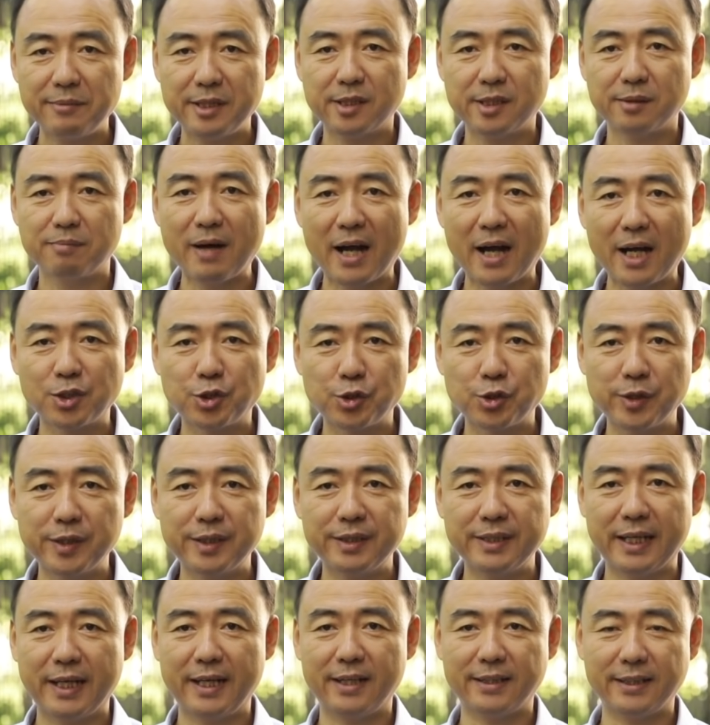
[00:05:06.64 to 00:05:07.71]
is Ma Jun
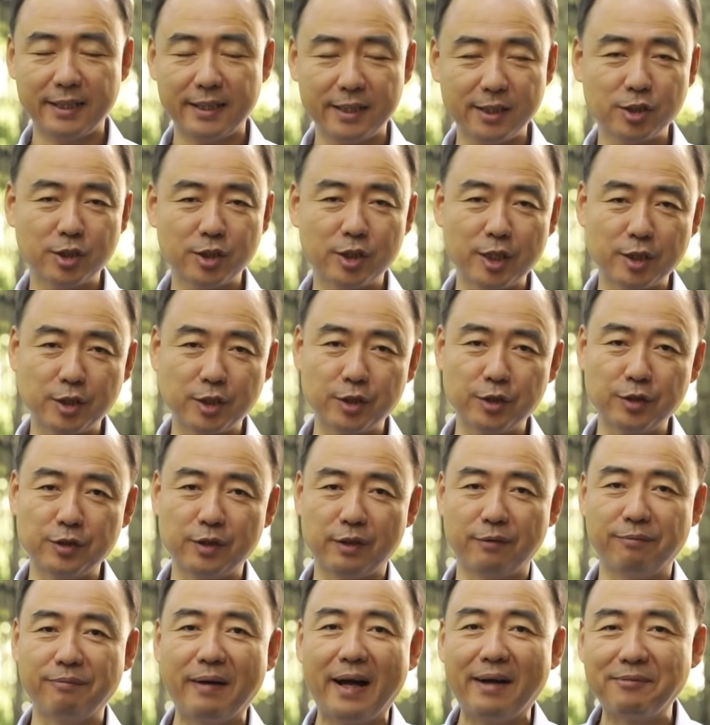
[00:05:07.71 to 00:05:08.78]
at the Institute
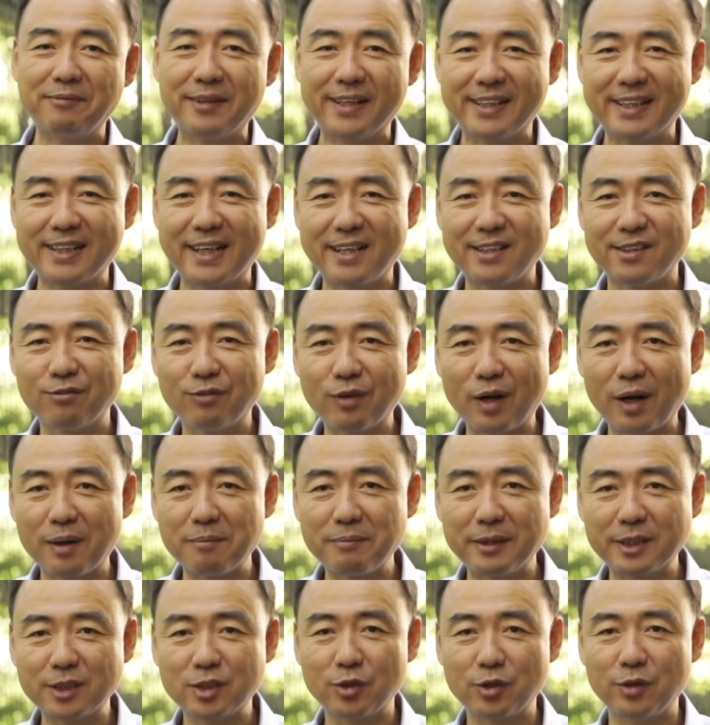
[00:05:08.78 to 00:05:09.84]
of Public and
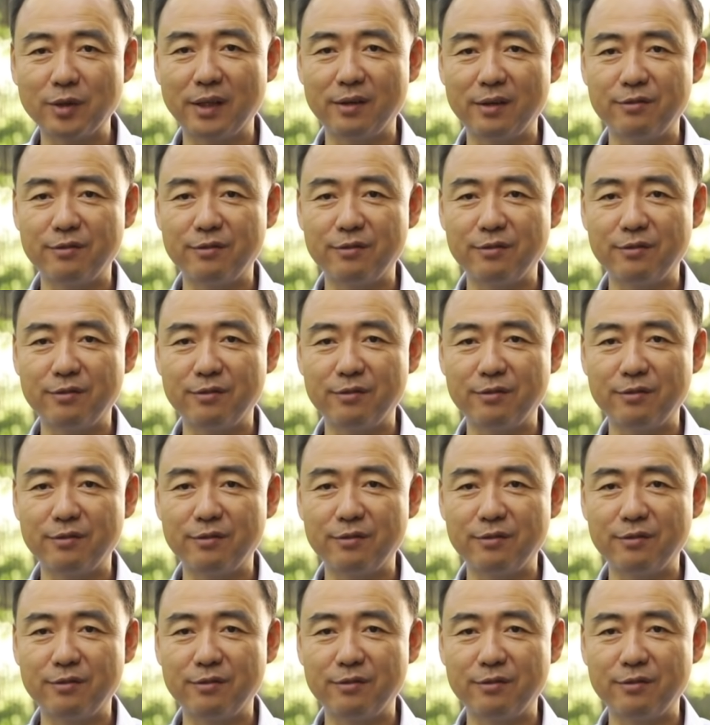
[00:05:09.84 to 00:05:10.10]
Environmental